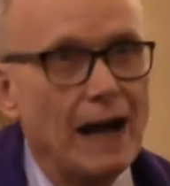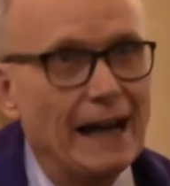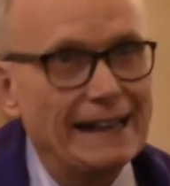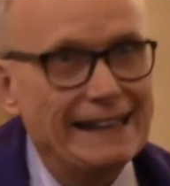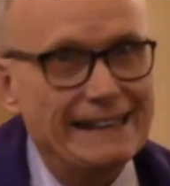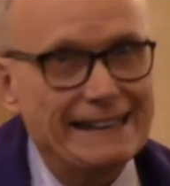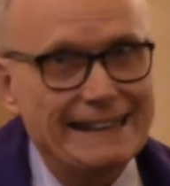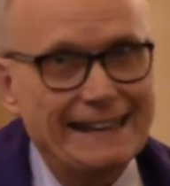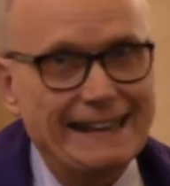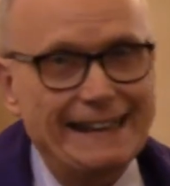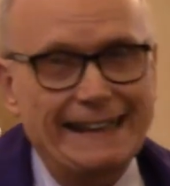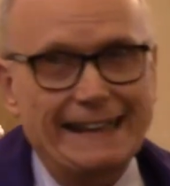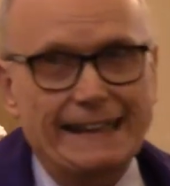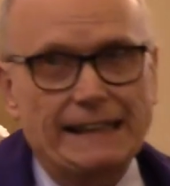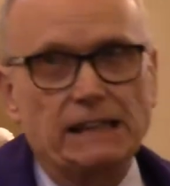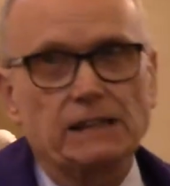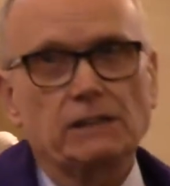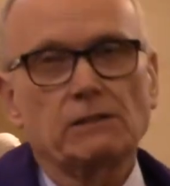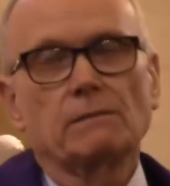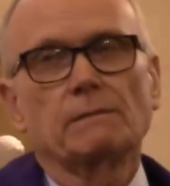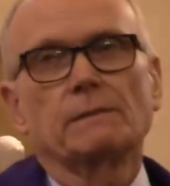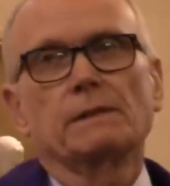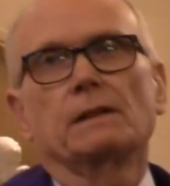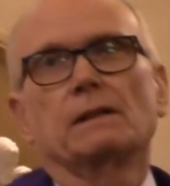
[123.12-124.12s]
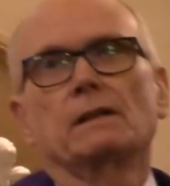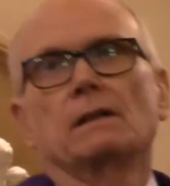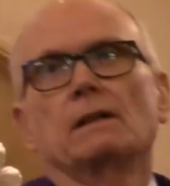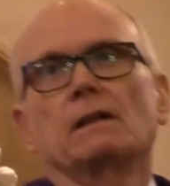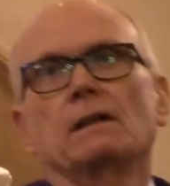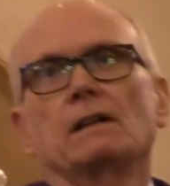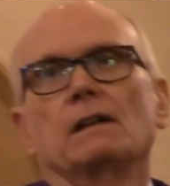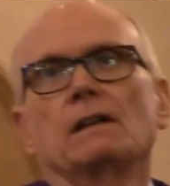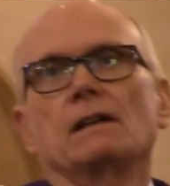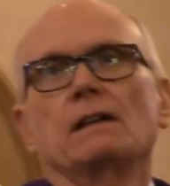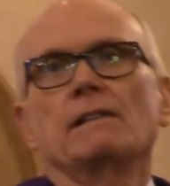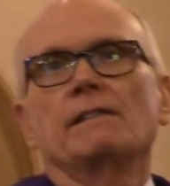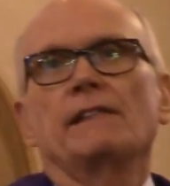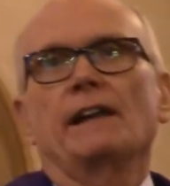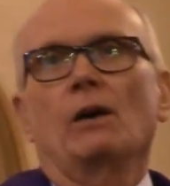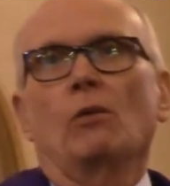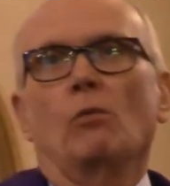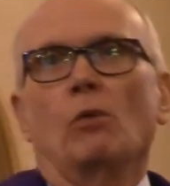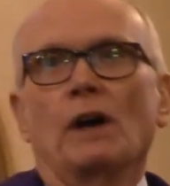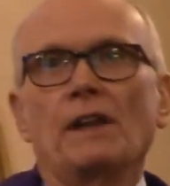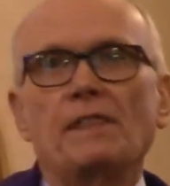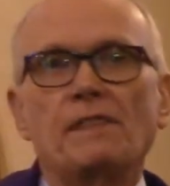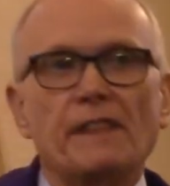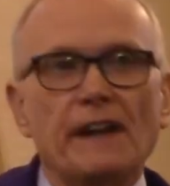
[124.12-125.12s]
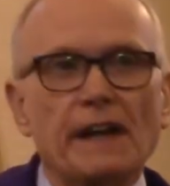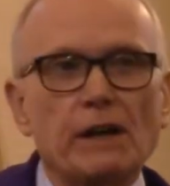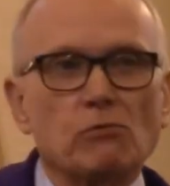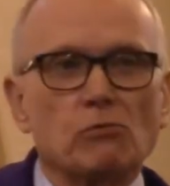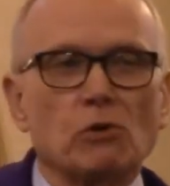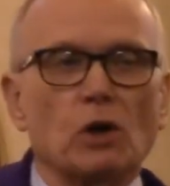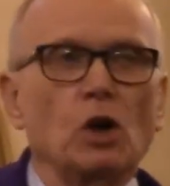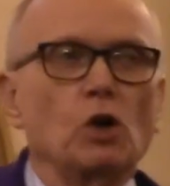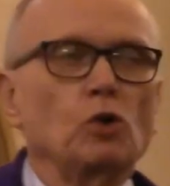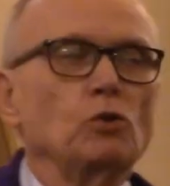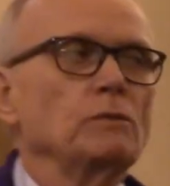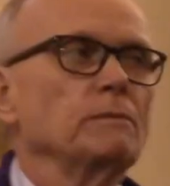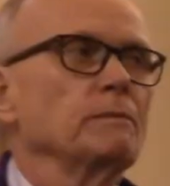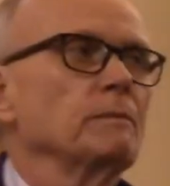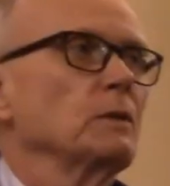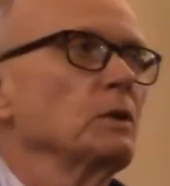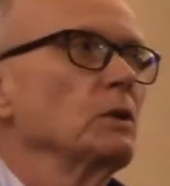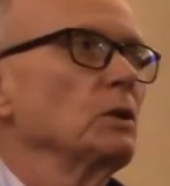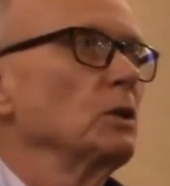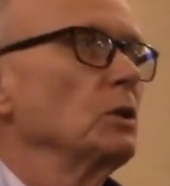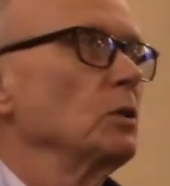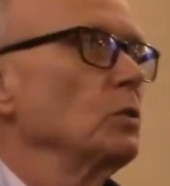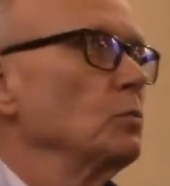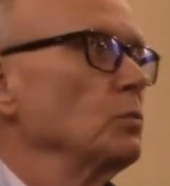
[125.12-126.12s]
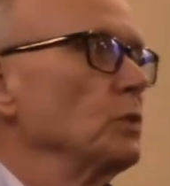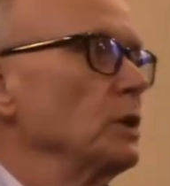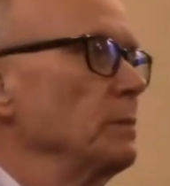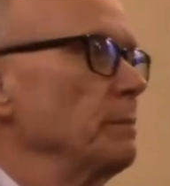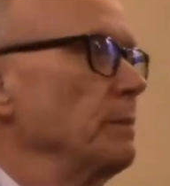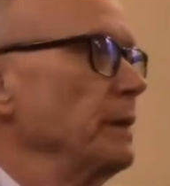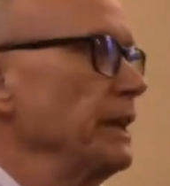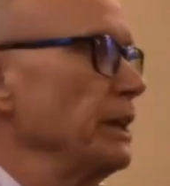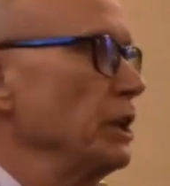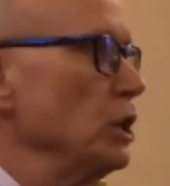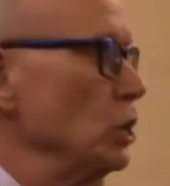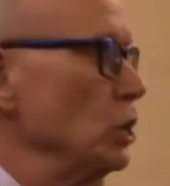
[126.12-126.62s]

idea that what they wrote would be